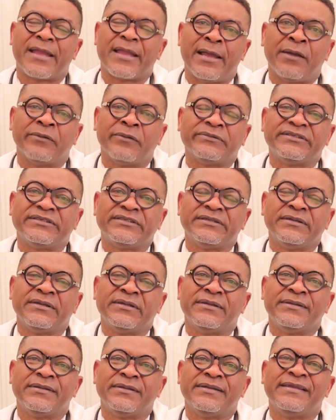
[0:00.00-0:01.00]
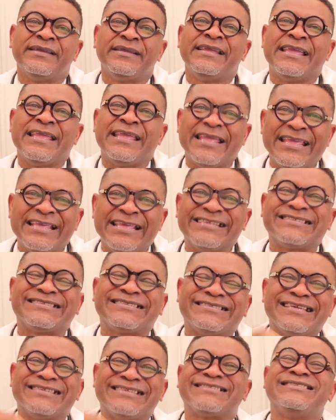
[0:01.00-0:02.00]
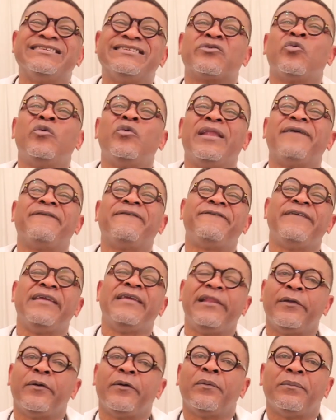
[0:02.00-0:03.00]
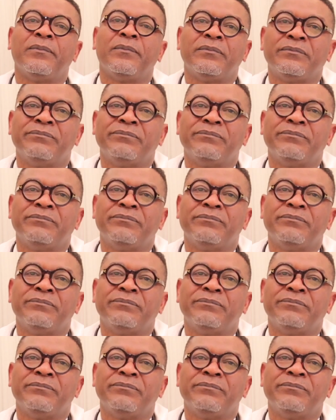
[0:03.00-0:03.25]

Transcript: count is testicular failure.